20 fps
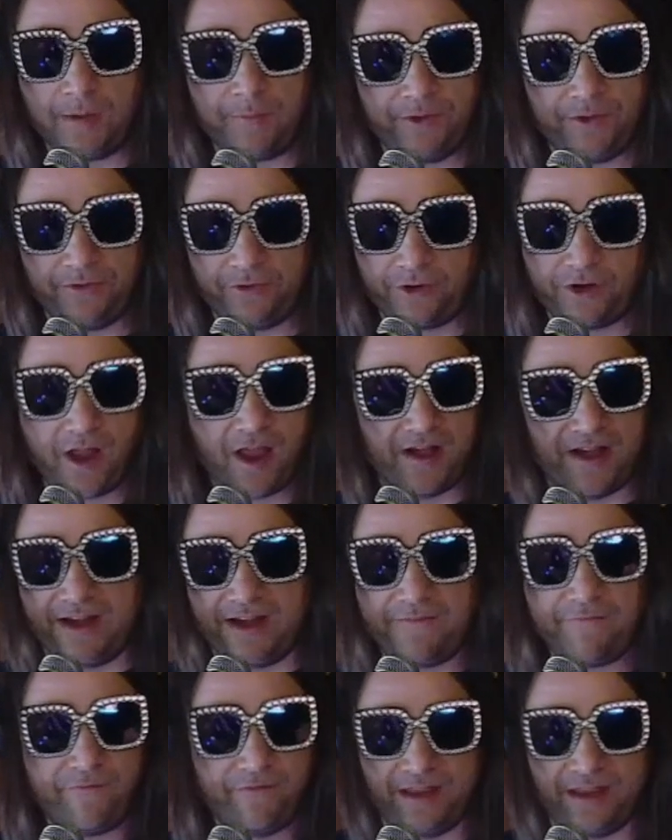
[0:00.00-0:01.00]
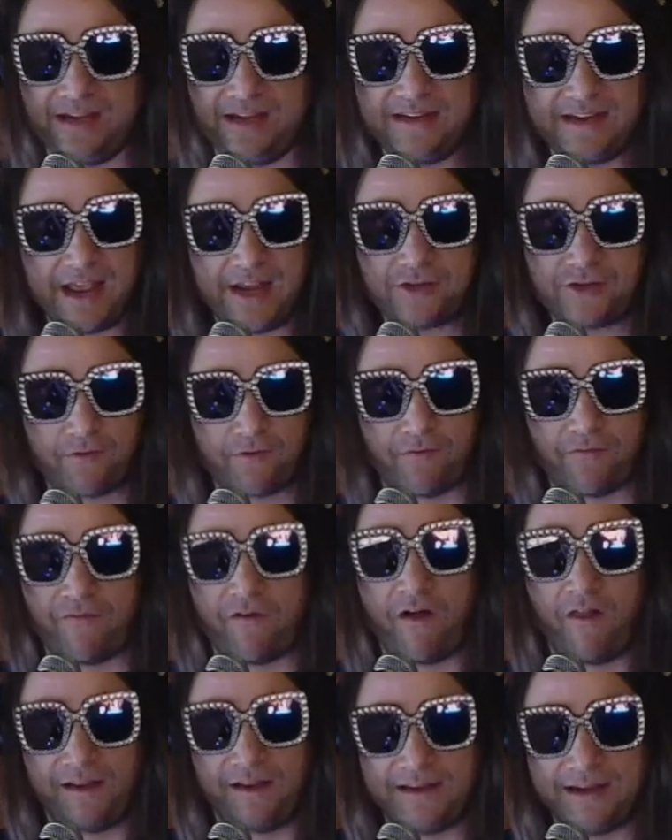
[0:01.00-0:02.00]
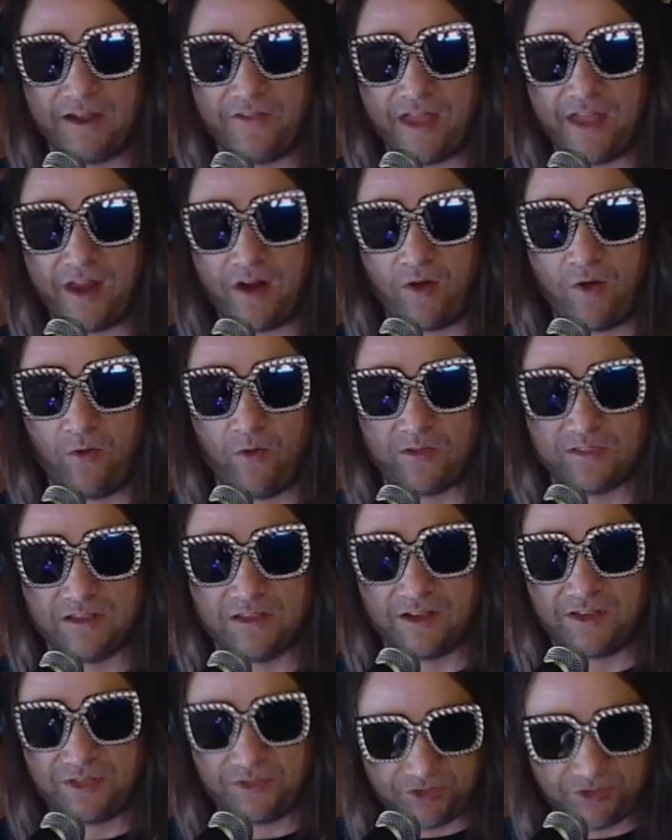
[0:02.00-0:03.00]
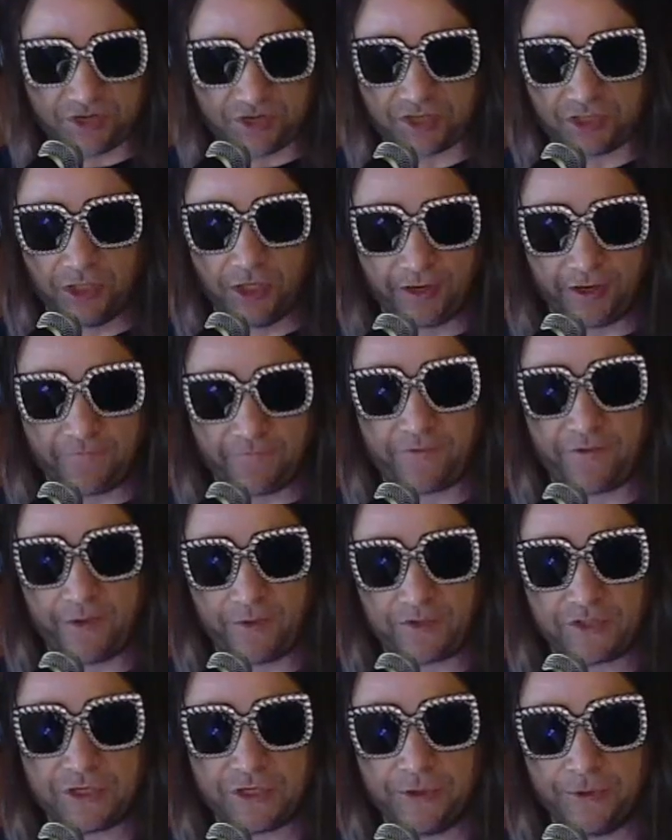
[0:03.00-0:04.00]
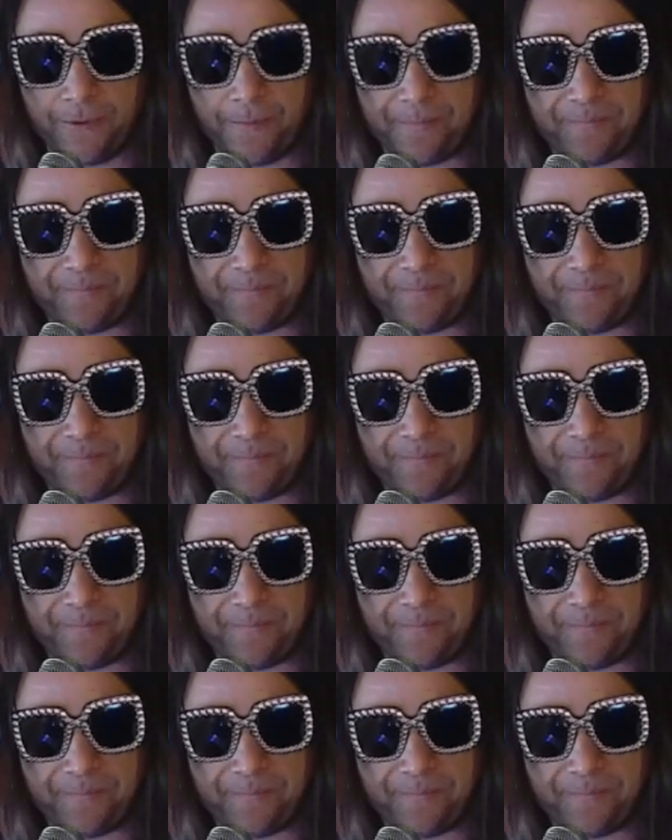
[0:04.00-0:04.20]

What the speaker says: They're not in any danger of falling down that hole as long as you're just looking for those 2.